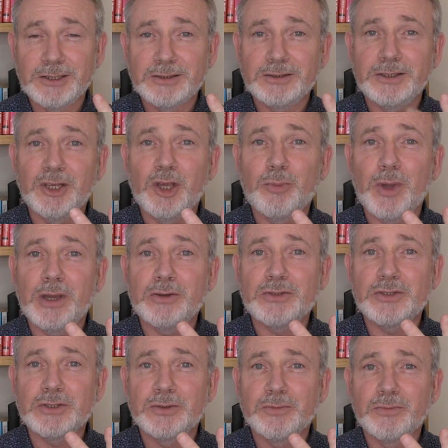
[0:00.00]
Think
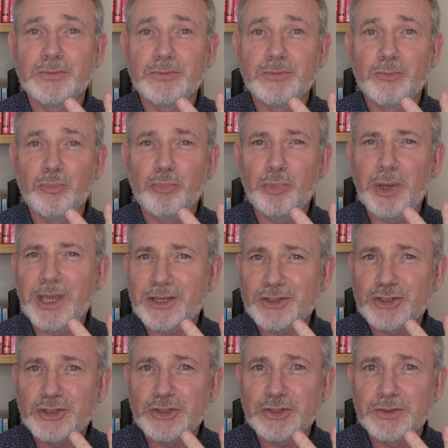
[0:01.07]
about
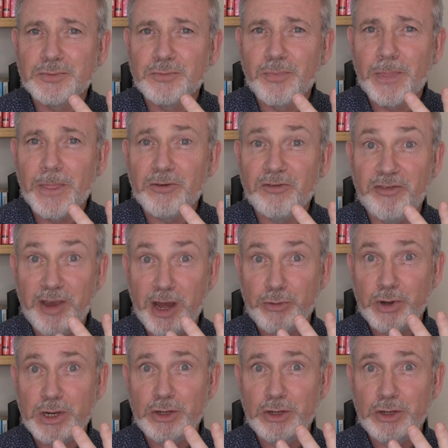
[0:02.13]
pitch, vary